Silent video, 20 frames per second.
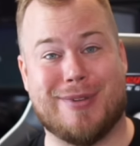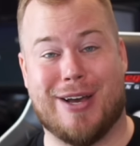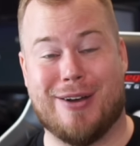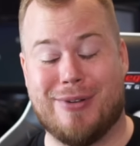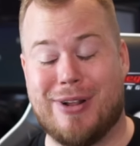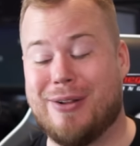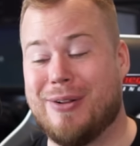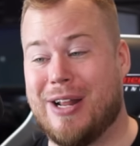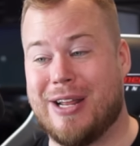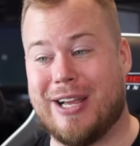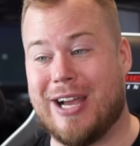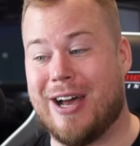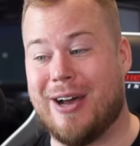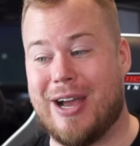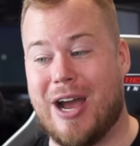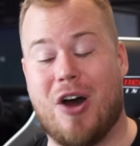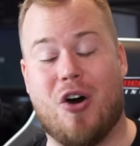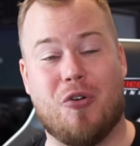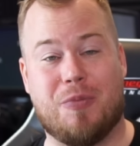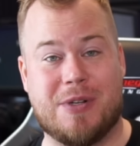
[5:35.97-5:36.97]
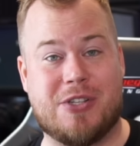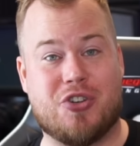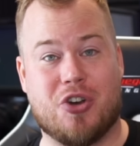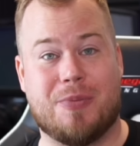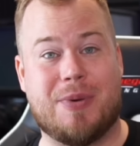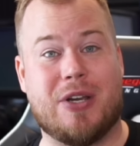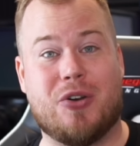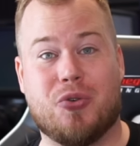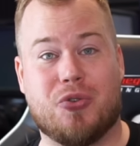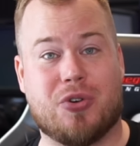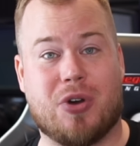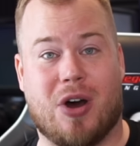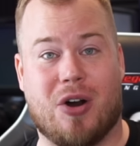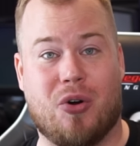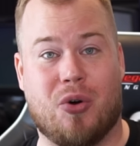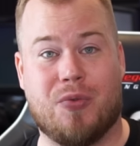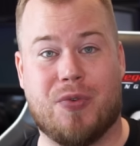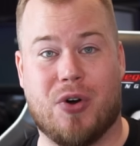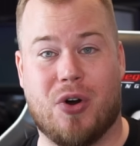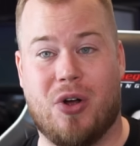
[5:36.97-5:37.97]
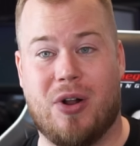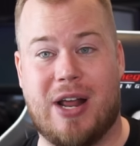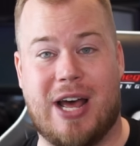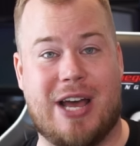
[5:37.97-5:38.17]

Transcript: Like, I hope it's gonna be a good car overall.